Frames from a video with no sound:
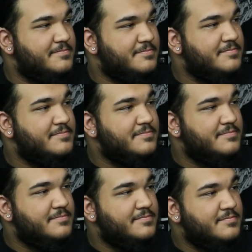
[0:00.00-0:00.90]

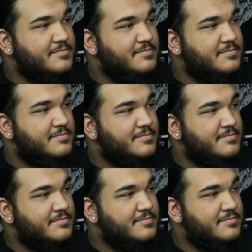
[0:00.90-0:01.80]

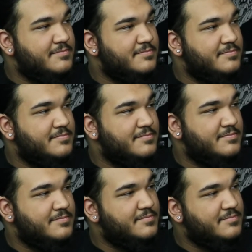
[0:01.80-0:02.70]

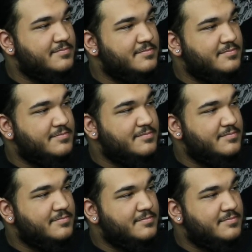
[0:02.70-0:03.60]

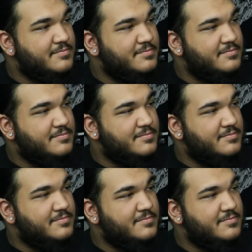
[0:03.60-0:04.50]

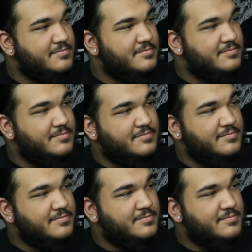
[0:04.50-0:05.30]
(not speaking)